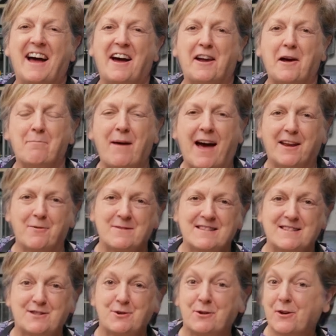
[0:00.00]
Hi, I'm Patty with
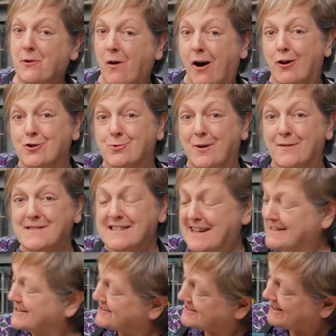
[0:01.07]
StudioR12
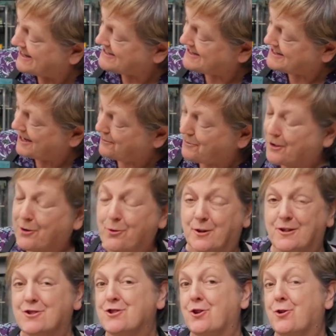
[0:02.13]
Stencils, and today we are
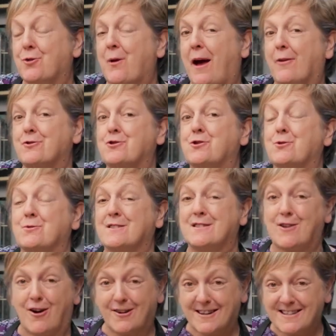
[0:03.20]
going to show you how to use
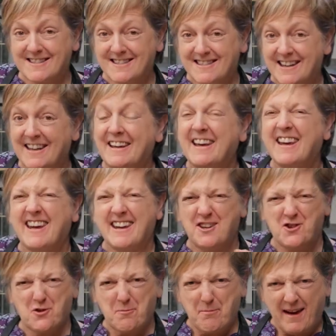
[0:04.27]
sawdust
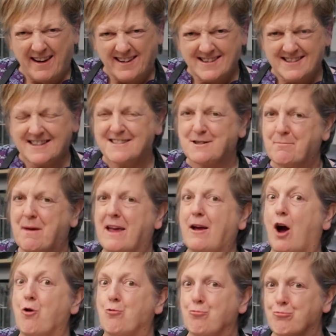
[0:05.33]
in your paint to make
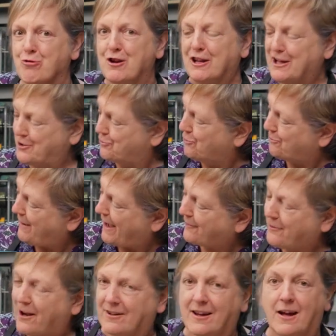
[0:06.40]
a really cool
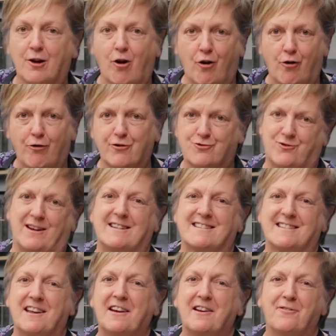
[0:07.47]
background and all the
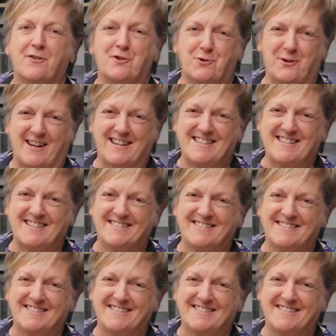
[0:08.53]
tricks for doing it.